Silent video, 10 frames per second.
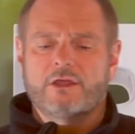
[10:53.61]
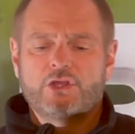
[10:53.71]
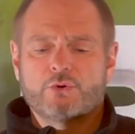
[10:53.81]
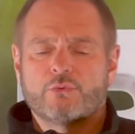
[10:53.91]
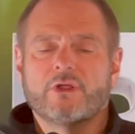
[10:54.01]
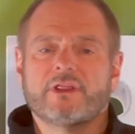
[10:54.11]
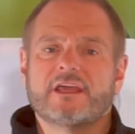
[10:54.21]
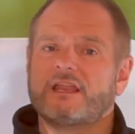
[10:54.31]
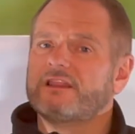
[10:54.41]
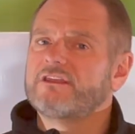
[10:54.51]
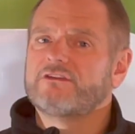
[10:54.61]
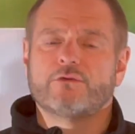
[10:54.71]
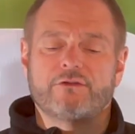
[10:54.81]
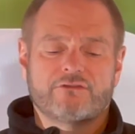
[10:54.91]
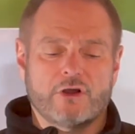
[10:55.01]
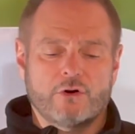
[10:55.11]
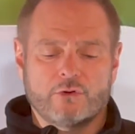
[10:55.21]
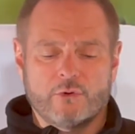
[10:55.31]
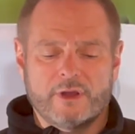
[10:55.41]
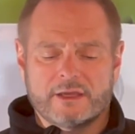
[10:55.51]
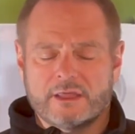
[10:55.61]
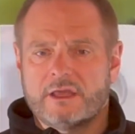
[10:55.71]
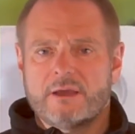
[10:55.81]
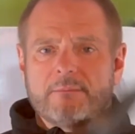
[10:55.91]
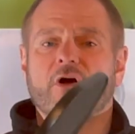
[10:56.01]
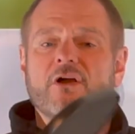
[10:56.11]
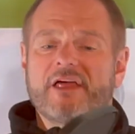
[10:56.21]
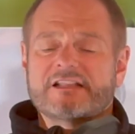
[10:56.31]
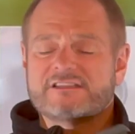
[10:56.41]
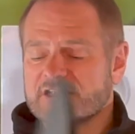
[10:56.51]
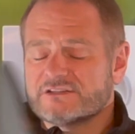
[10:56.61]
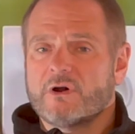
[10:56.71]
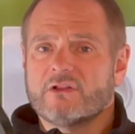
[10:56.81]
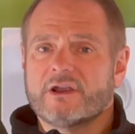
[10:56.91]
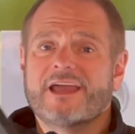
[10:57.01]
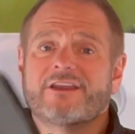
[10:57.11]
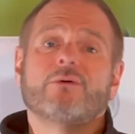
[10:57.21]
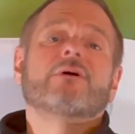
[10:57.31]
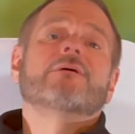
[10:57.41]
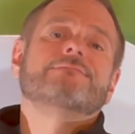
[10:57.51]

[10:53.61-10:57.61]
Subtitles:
You really could get this through the zone quick. Part of that's that smaller handle.